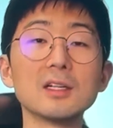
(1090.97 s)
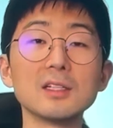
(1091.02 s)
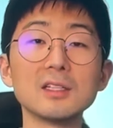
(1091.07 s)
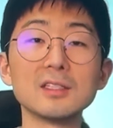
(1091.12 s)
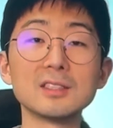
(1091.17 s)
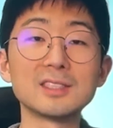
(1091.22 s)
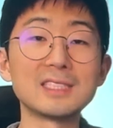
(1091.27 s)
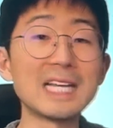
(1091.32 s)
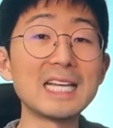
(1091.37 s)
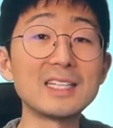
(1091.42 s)

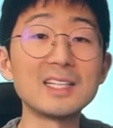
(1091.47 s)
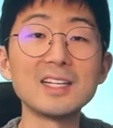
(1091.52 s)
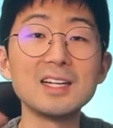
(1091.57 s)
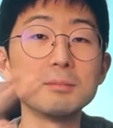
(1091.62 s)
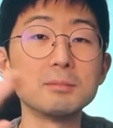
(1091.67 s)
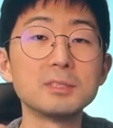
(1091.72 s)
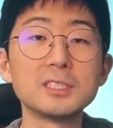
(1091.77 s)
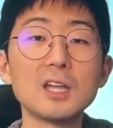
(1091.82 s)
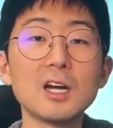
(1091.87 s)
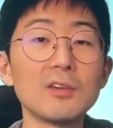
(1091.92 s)
Satan
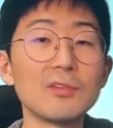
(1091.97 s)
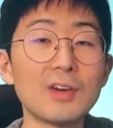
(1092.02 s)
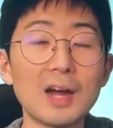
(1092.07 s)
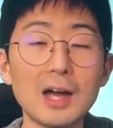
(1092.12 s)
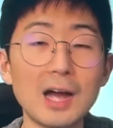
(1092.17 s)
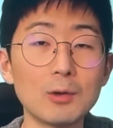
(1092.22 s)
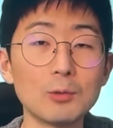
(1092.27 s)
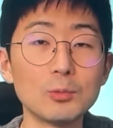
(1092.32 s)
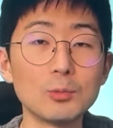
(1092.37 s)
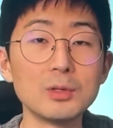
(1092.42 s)
himself, I,
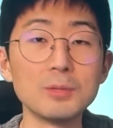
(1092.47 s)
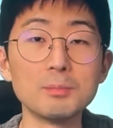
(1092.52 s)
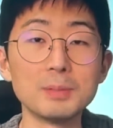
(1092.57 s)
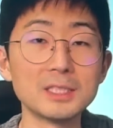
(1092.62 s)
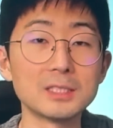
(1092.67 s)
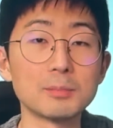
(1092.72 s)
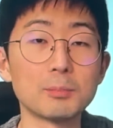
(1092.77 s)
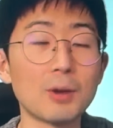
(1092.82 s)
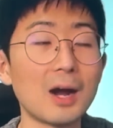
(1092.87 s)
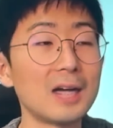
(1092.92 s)
I wouldn't be
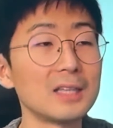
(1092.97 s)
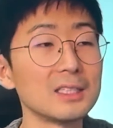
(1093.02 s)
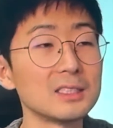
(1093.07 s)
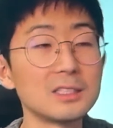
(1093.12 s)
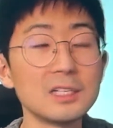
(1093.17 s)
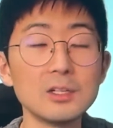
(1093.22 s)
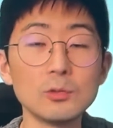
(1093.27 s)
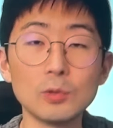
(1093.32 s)
surprised, hmm.